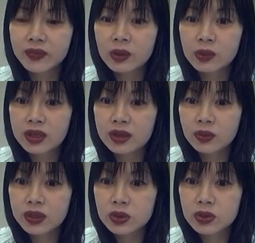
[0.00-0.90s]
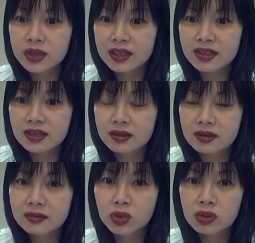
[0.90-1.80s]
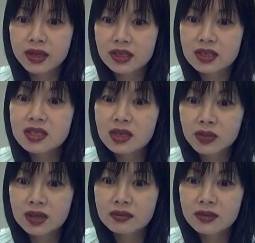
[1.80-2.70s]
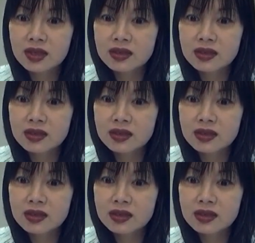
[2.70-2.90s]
we treat more like symptoms.